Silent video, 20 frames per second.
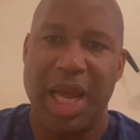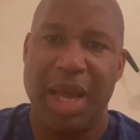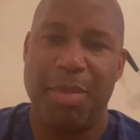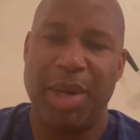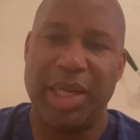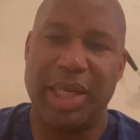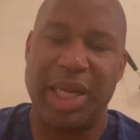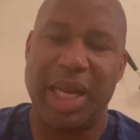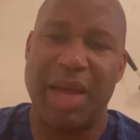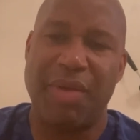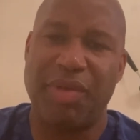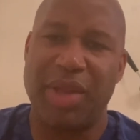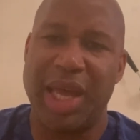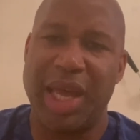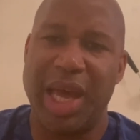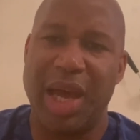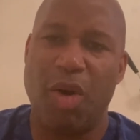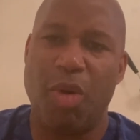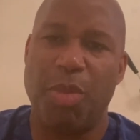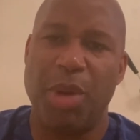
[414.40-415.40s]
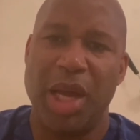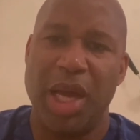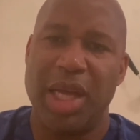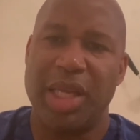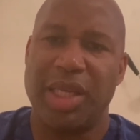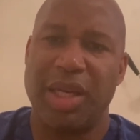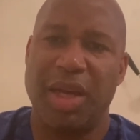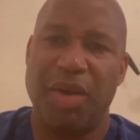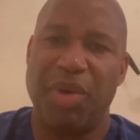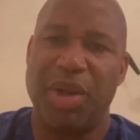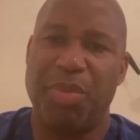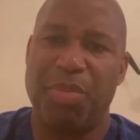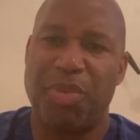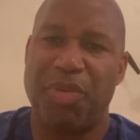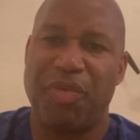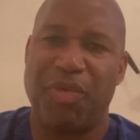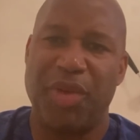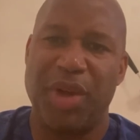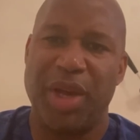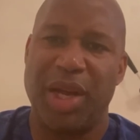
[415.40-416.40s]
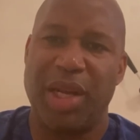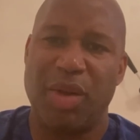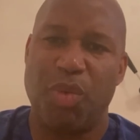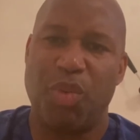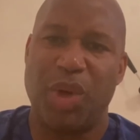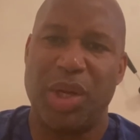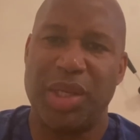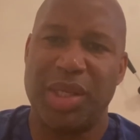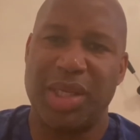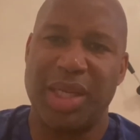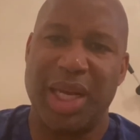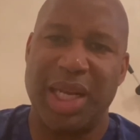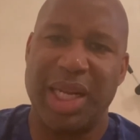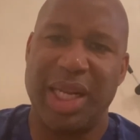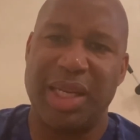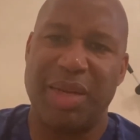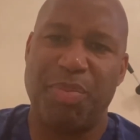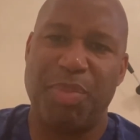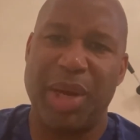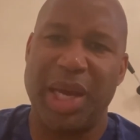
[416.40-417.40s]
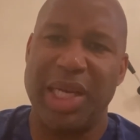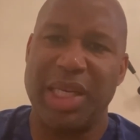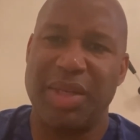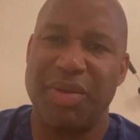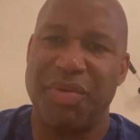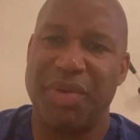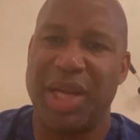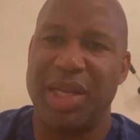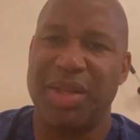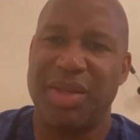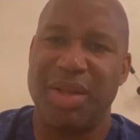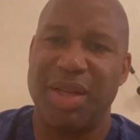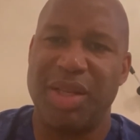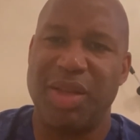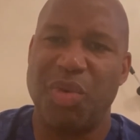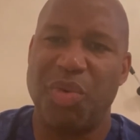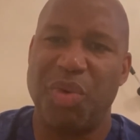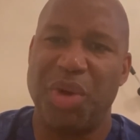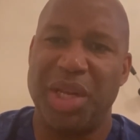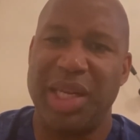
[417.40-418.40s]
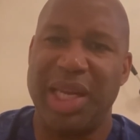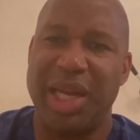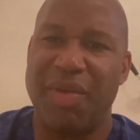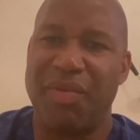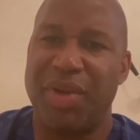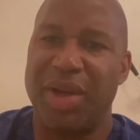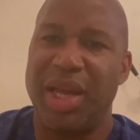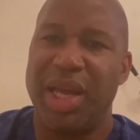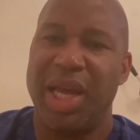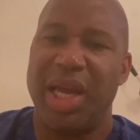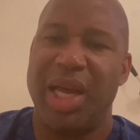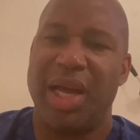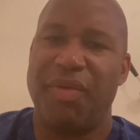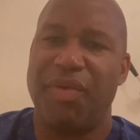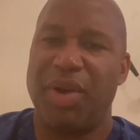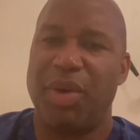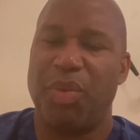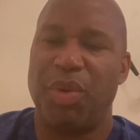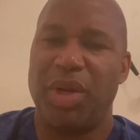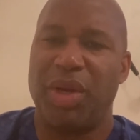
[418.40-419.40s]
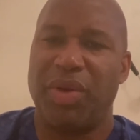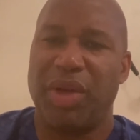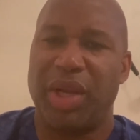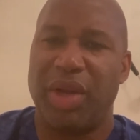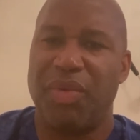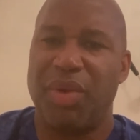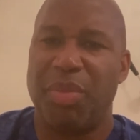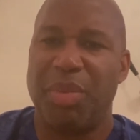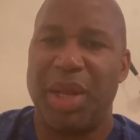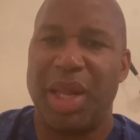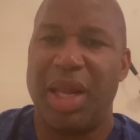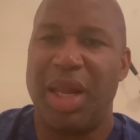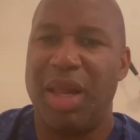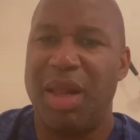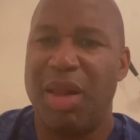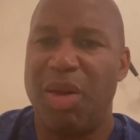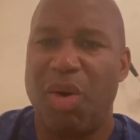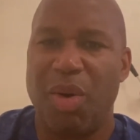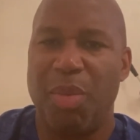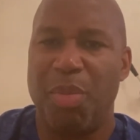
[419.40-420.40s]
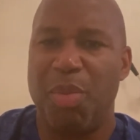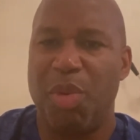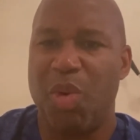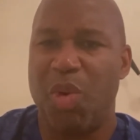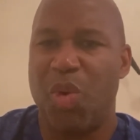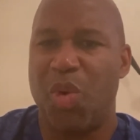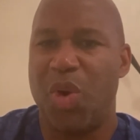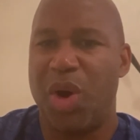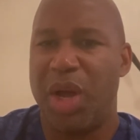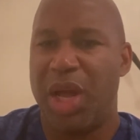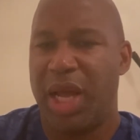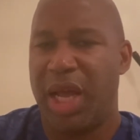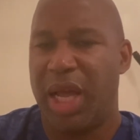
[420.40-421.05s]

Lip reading: but he didn't have the help. So if we had Werner on one side and the pace of Hudson Odoi on the other, I think we'd have given them a lot more